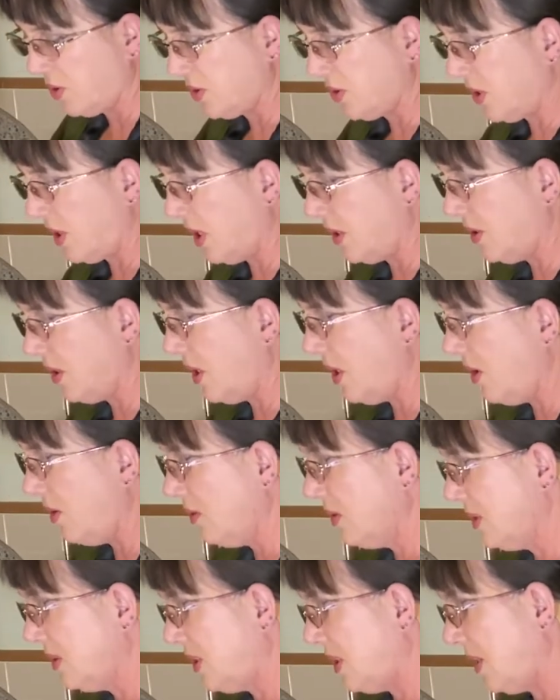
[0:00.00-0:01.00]
it on
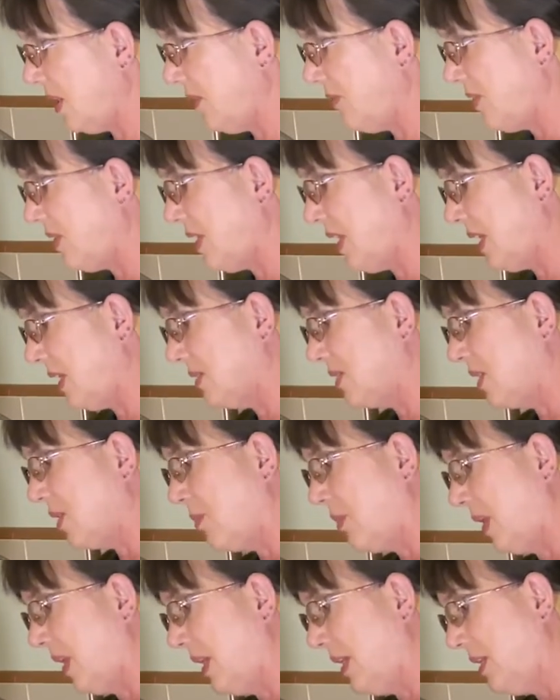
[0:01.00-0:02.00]
low until everything is
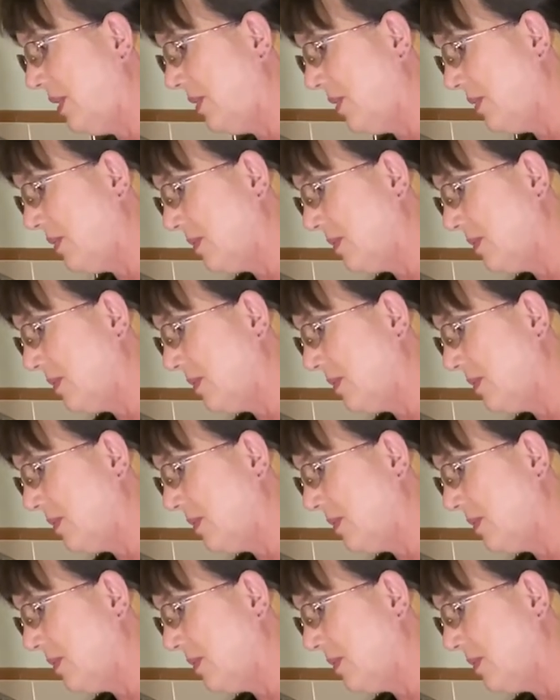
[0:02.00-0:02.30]
combined.